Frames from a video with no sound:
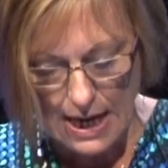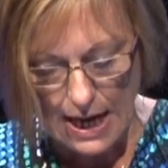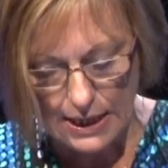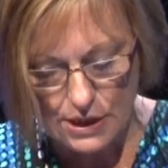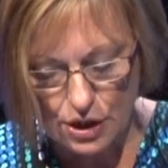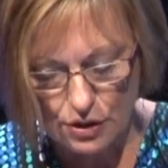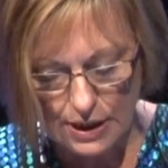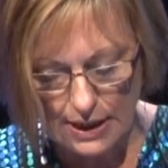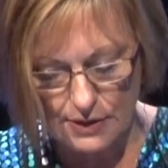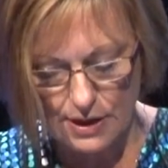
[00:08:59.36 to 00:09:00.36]
And in
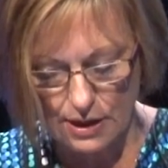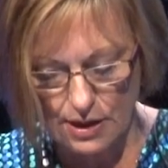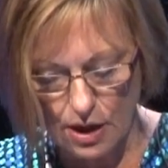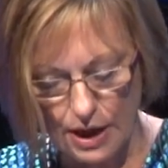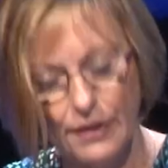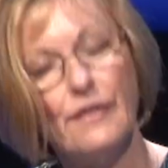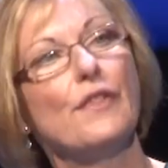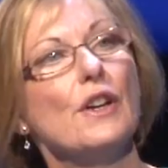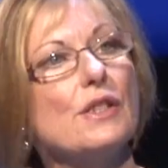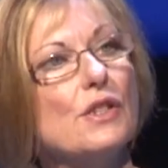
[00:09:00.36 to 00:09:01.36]
2009, the
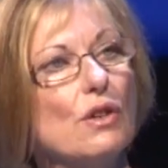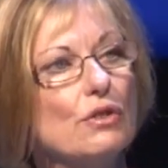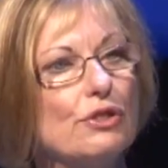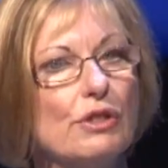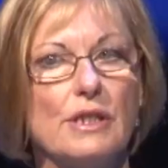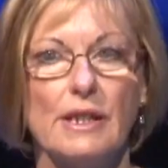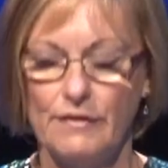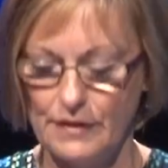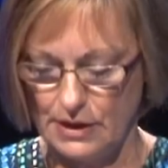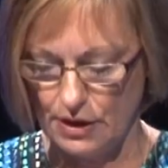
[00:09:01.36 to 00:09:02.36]
first doctorate in
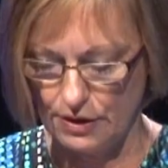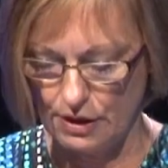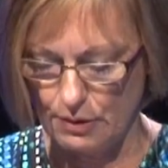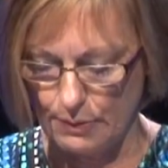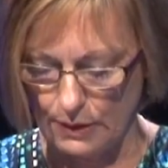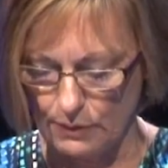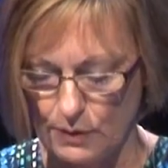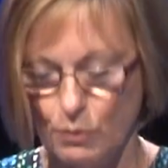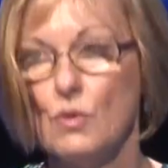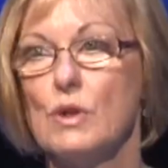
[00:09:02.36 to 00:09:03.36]
physiotherapy was
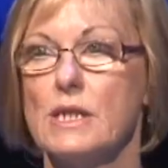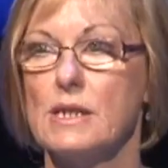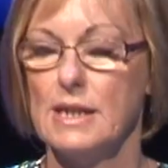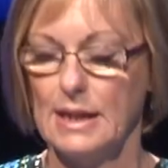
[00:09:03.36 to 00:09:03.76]
awarded to